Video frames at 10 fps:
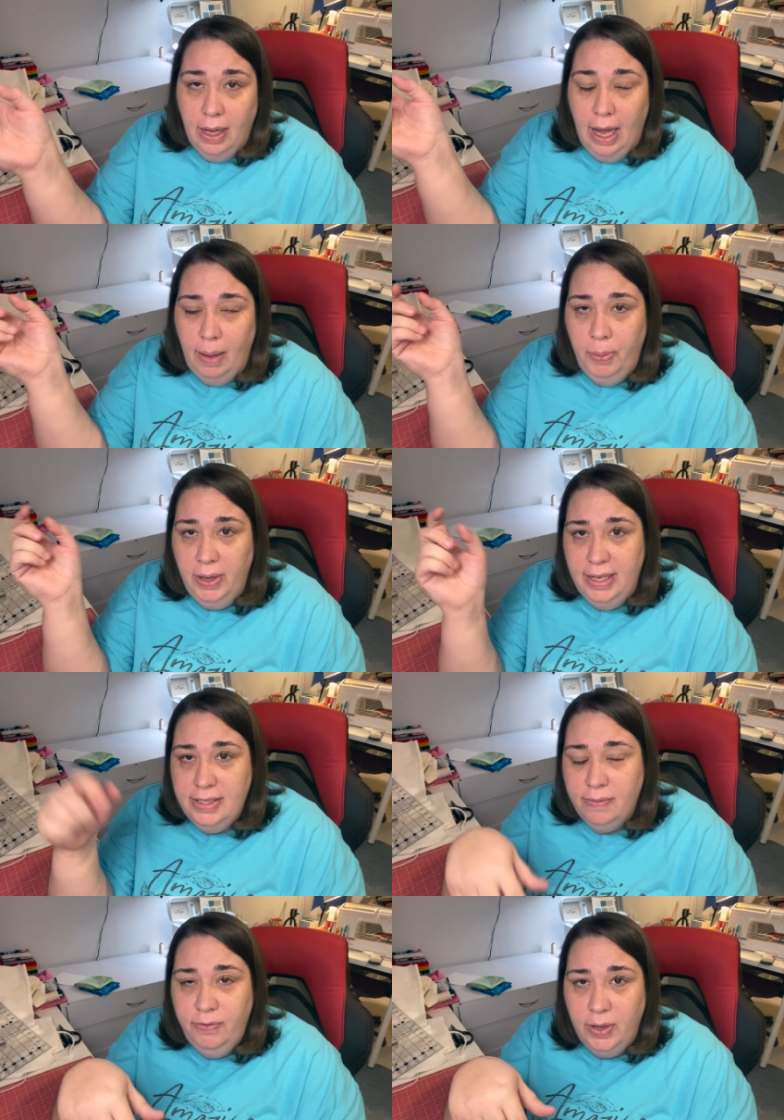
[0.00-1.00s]
I'll put in
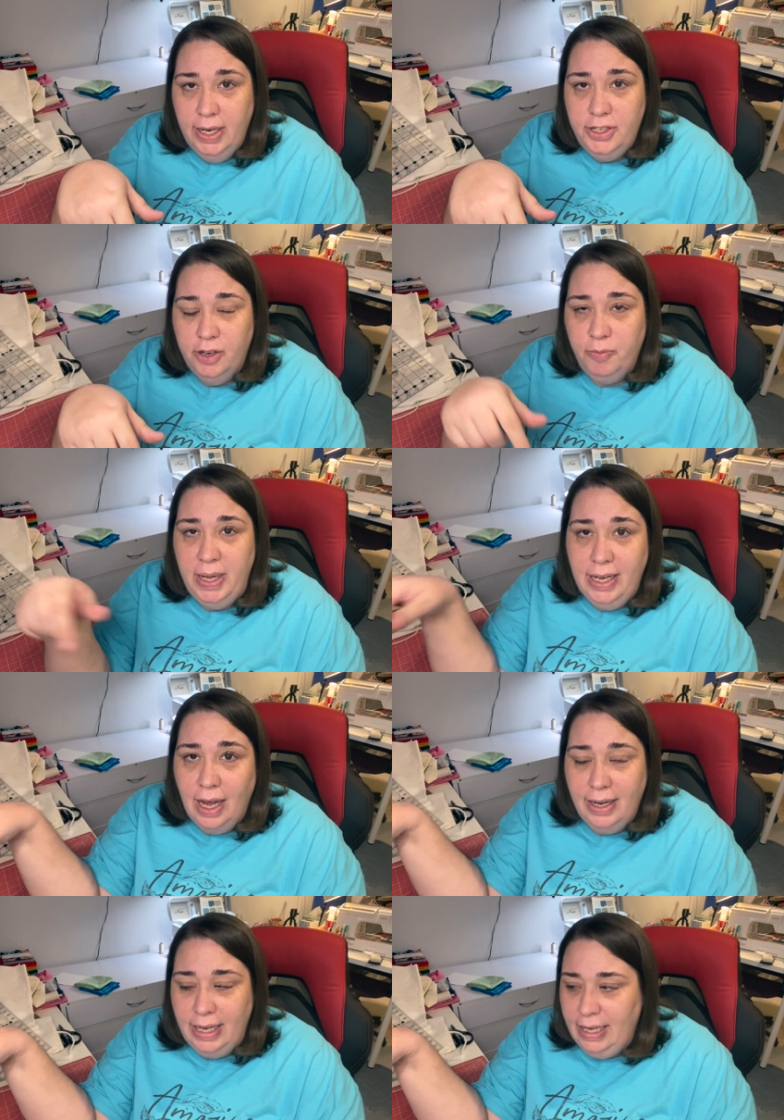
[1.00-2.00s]
some footage of me
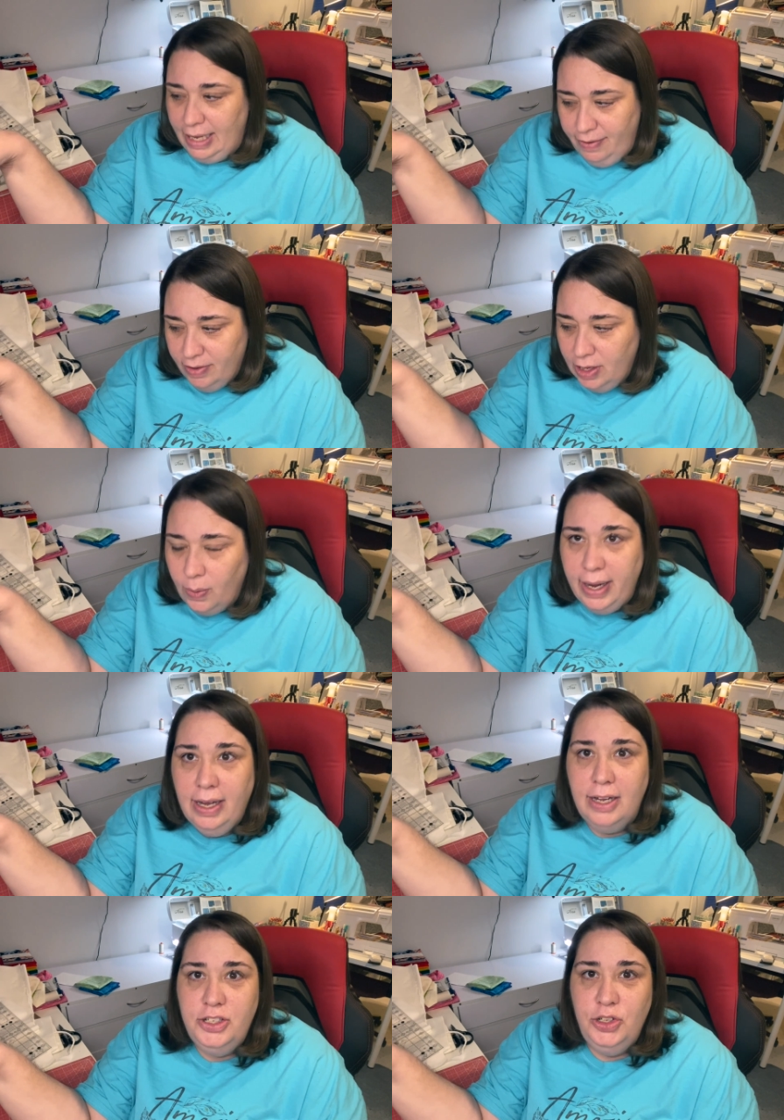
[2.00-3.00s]
cutting, even though I
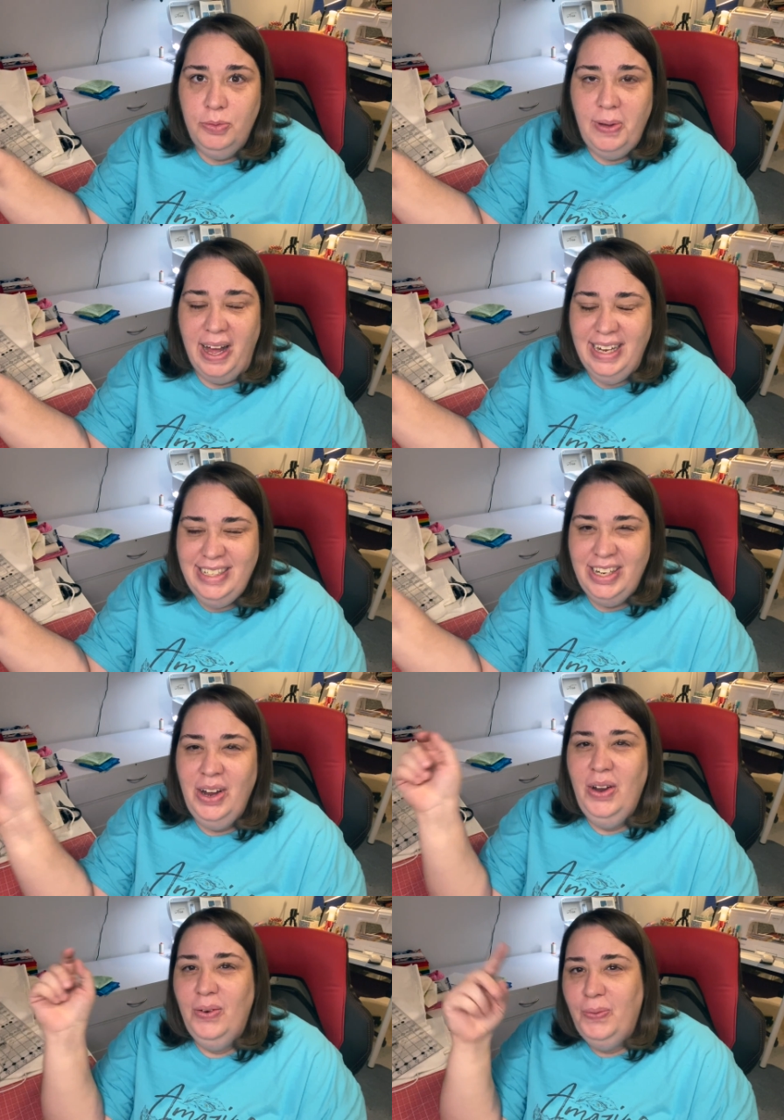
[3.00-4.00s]
cut too much,
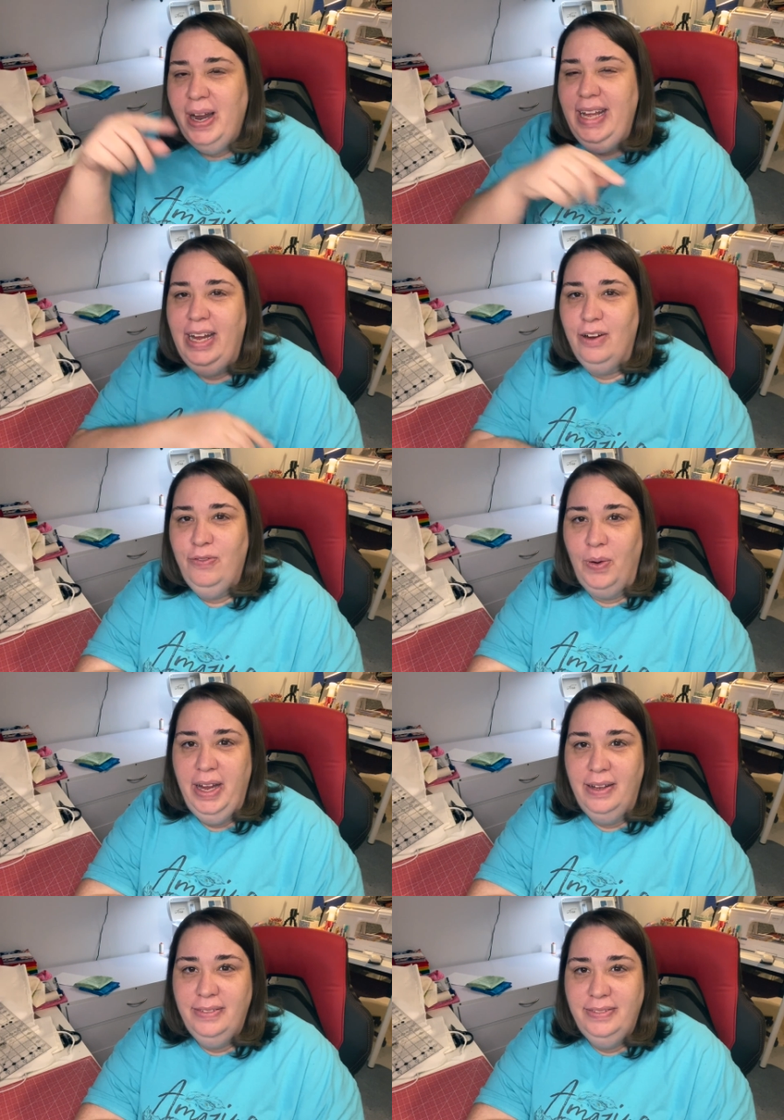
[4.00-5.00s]
right here for you.